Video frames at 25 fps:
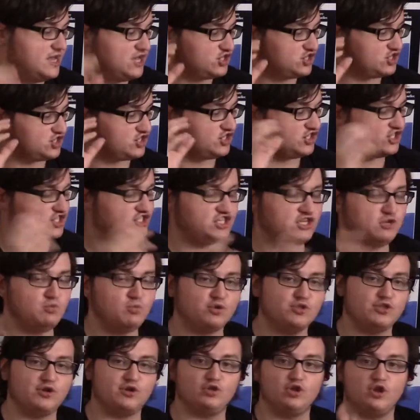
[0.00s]
Just the scene
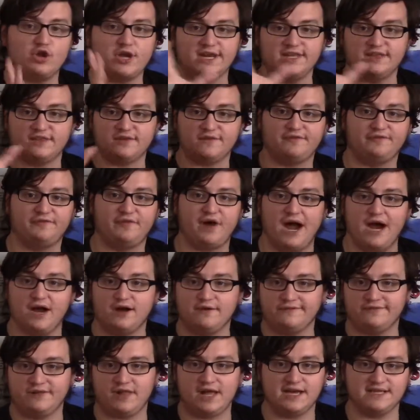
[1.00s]
where they're looking at the
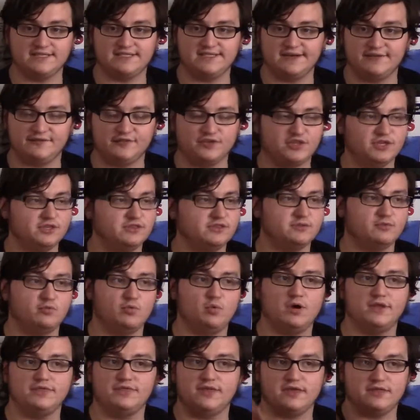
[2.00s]
fireflies and everything, the
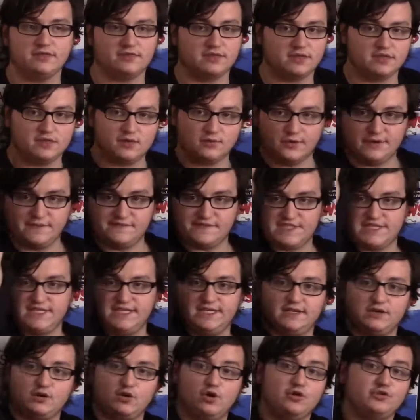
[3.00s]
one thing that we've
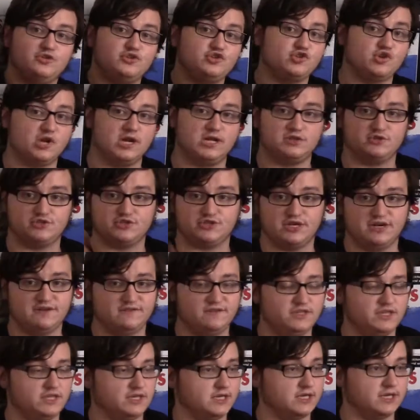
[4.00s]
seen in all the trailers and
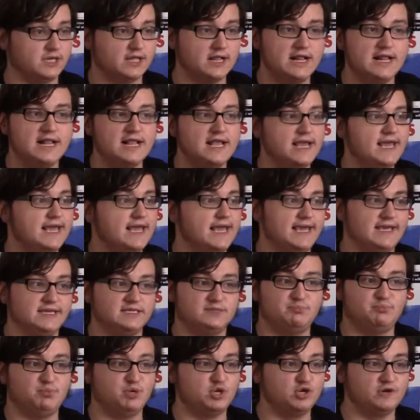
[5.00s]
everything,
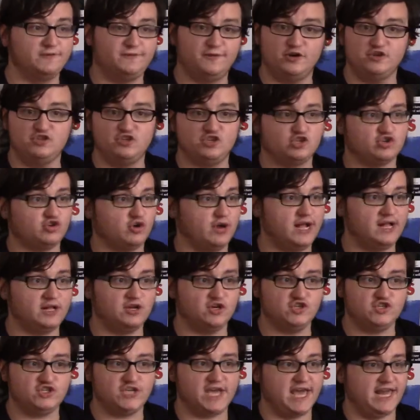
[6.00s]
is beautiful in the
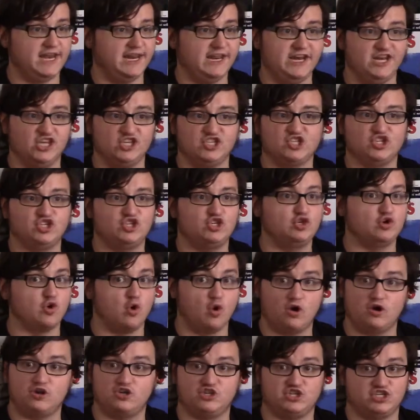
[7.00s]
trailers and it is
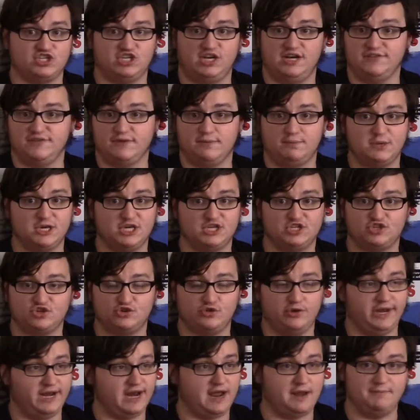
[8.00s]
gorgeous on the big
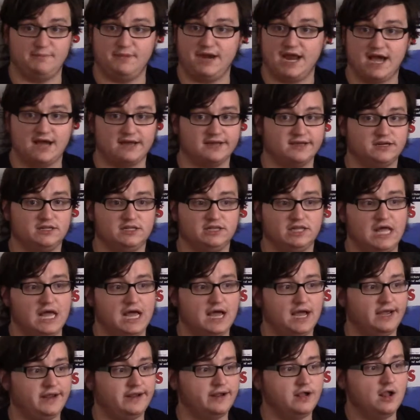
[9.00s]
screen. I'm not gonna
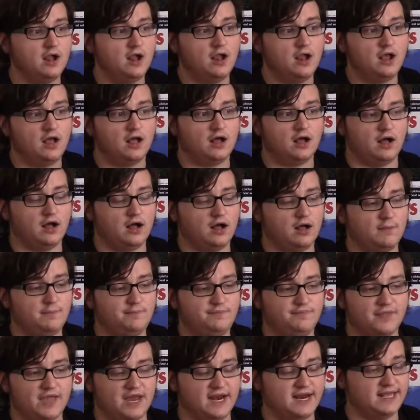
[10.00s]
lie.
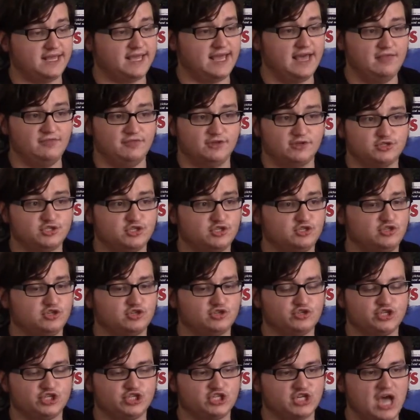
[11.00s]
Um, and again, there's
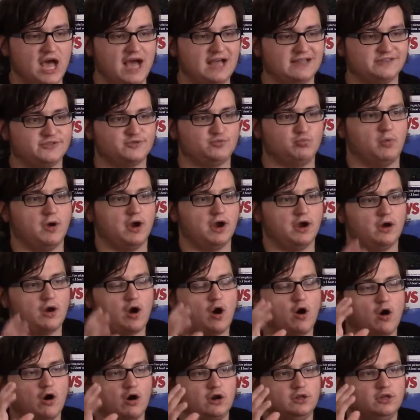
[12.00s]
there's shots
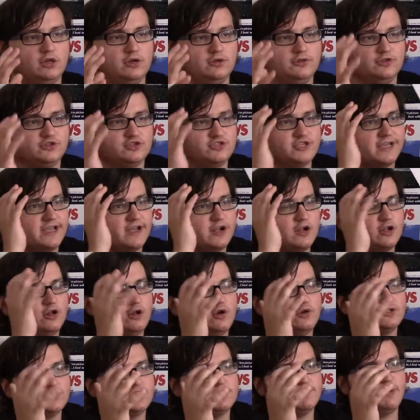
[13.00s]
where Arlo, there's like a
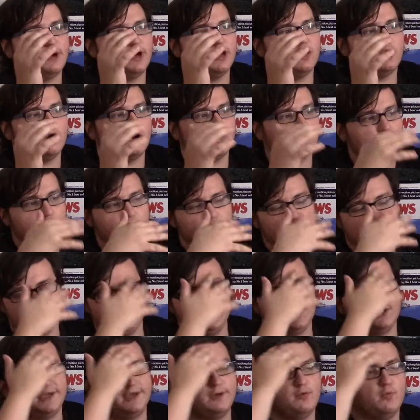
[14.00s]
close up on Arlo, and
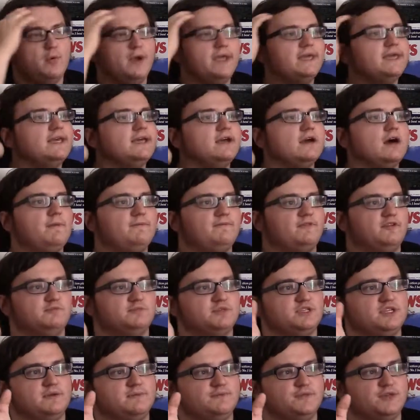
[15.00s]
he's like waking up from
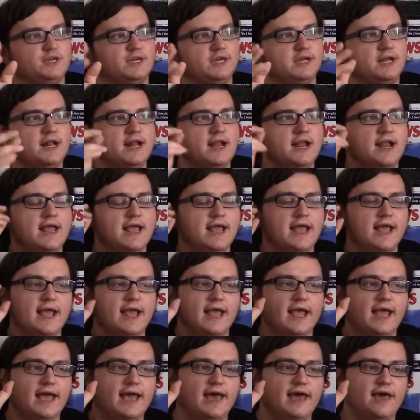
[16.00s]
something,
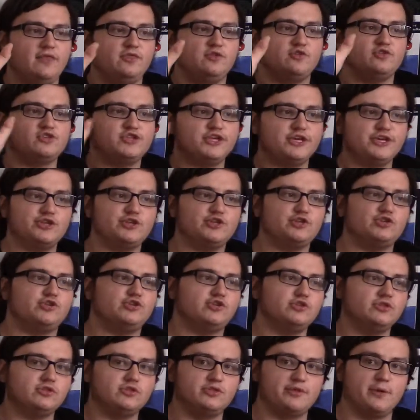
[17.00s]
and there's like
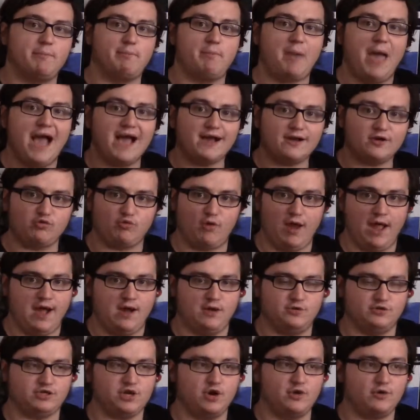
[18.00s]
the background.